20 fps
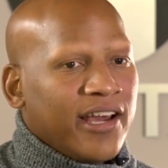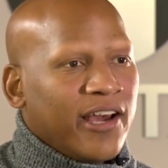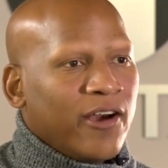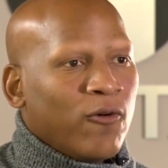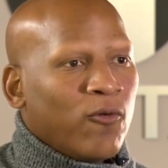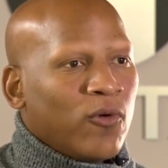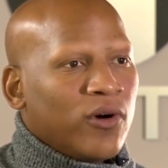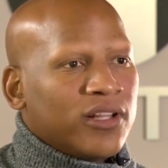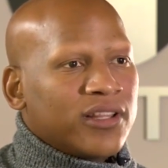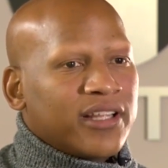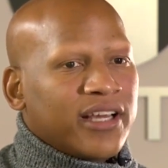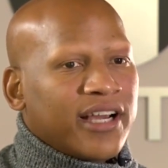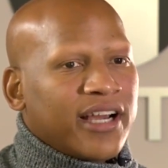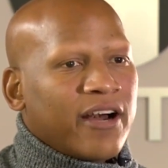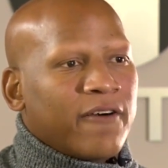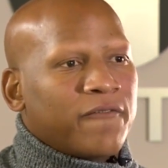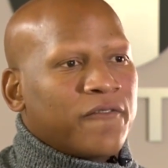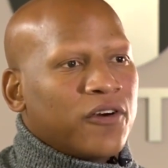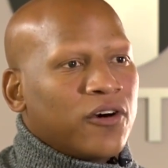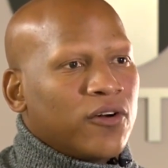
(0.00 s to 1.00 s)
And one thing
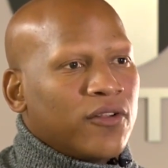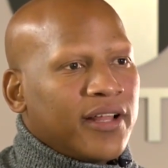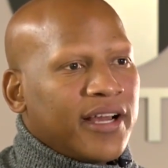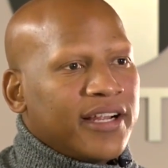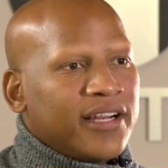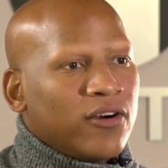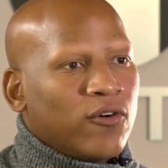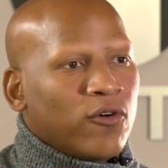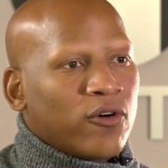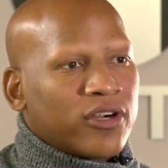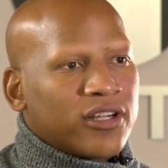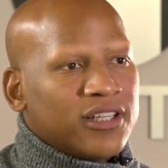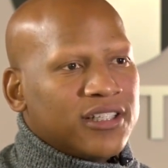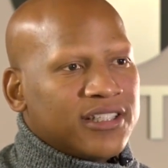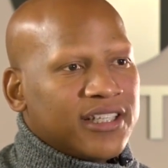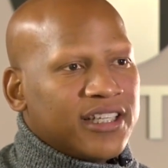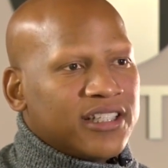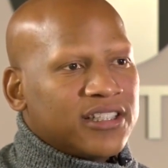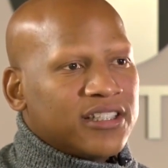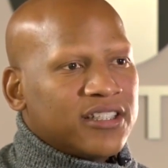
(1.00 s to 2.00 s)
I felt like the
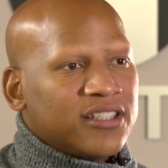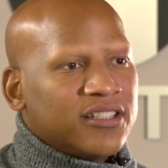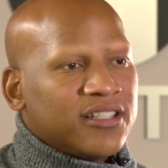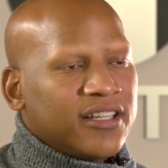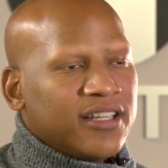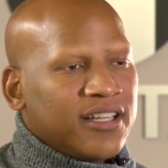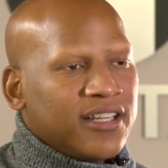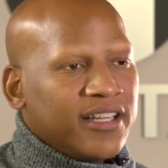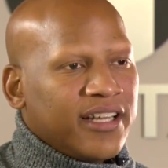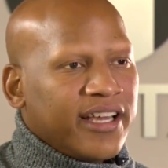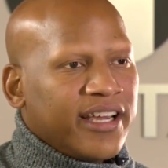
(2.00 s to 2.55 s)
organization